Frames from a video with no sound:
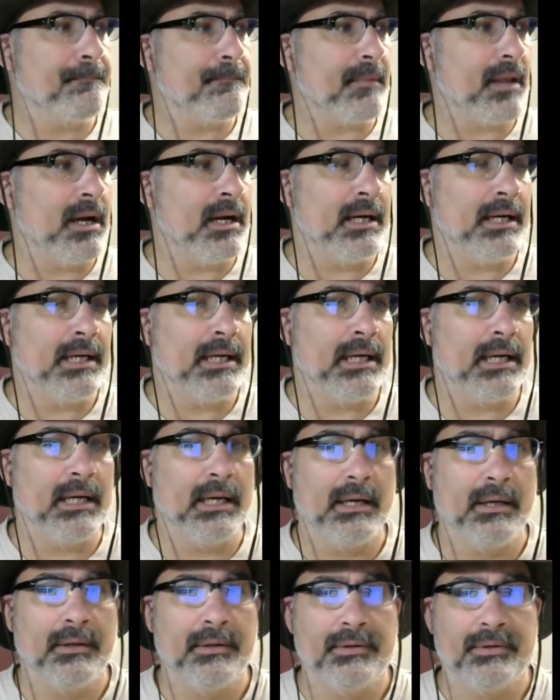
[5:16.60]
turn
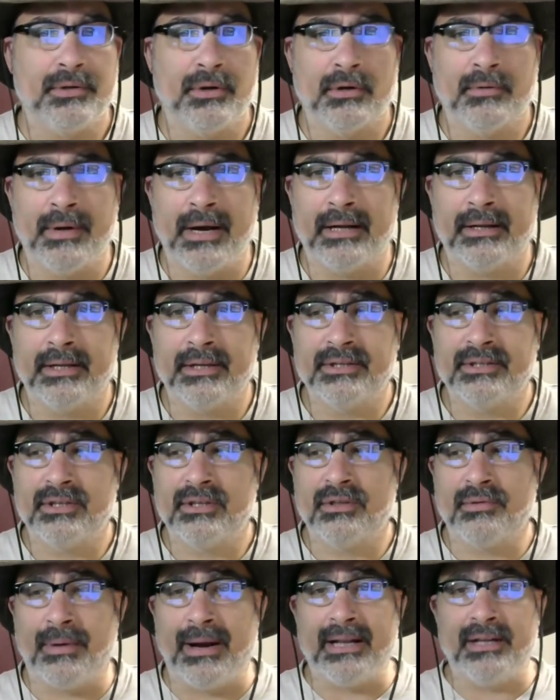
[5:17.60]
around and
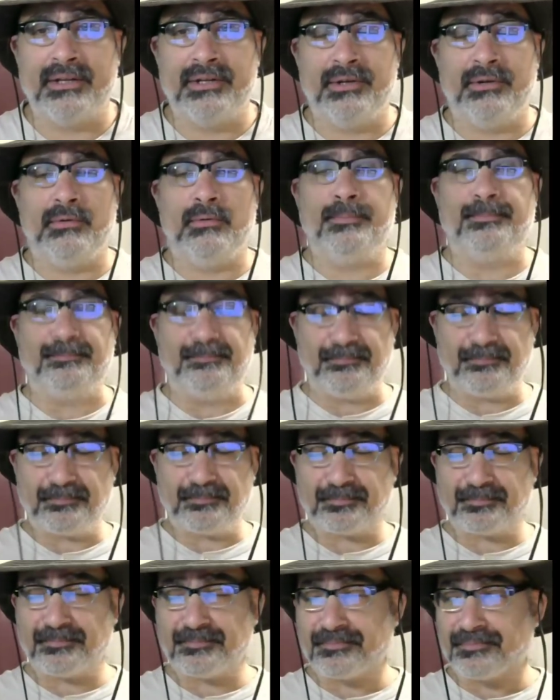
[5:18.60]
threaten to
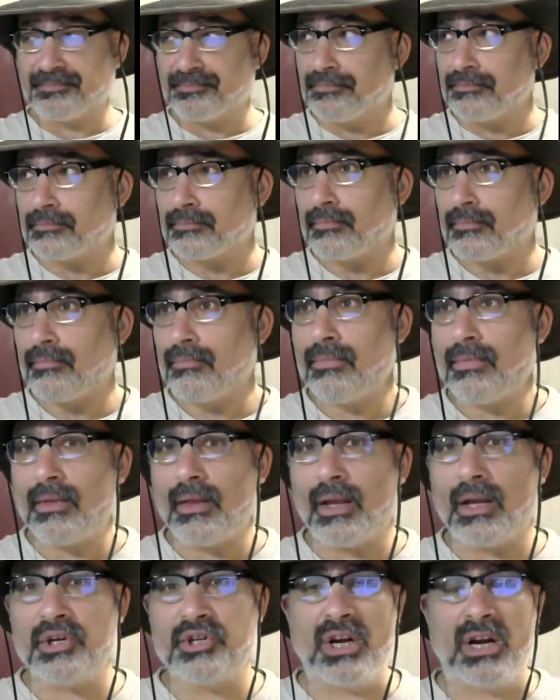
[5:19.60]

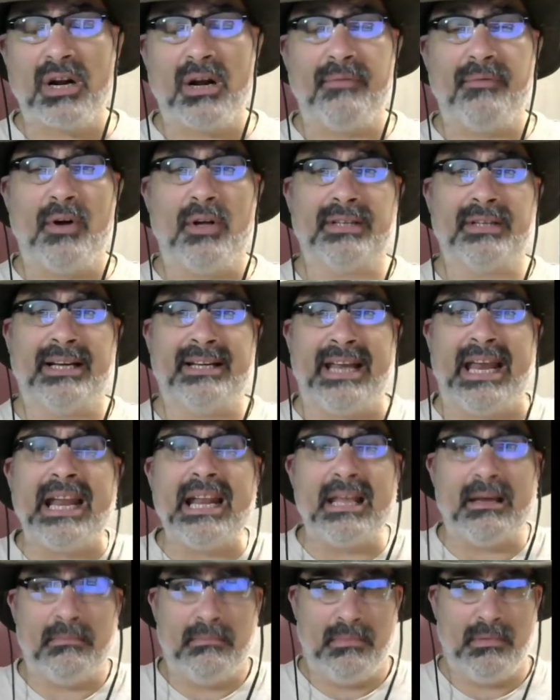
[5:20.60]
shut off all
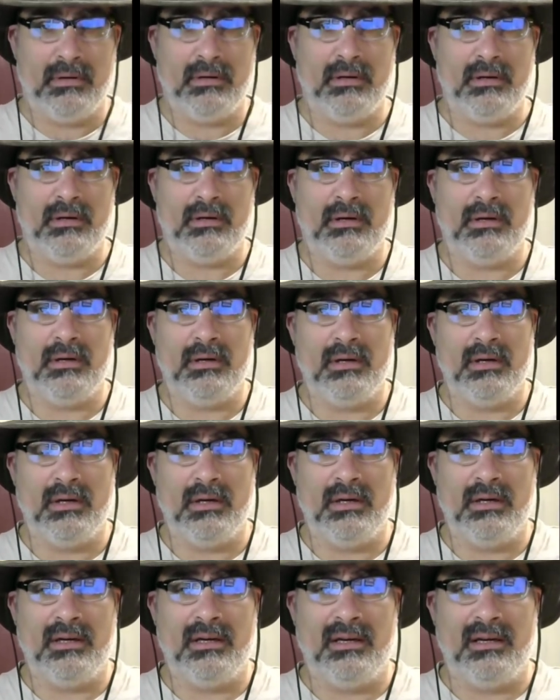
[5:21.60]
titanium
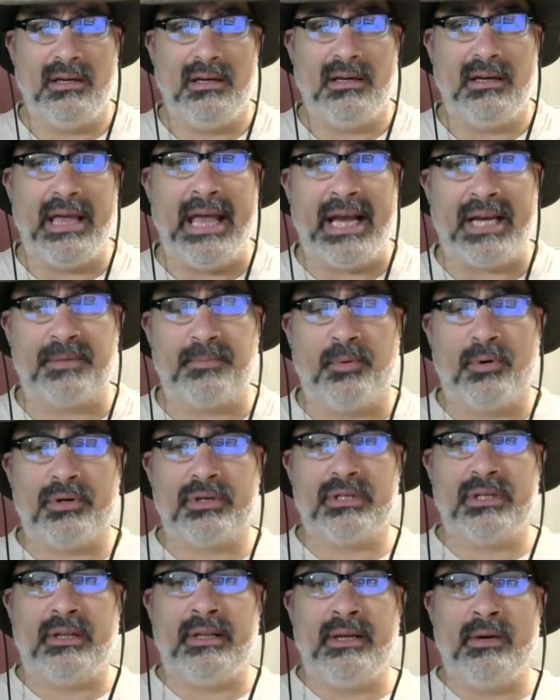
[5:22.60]
exports
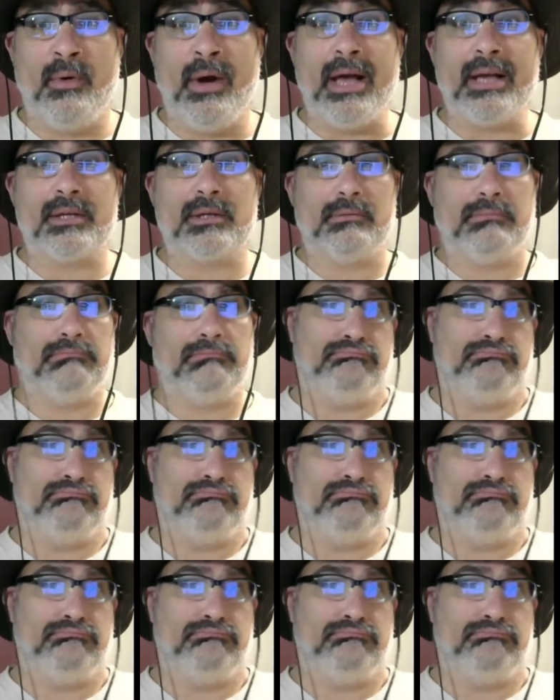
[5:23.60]
to the U.S.,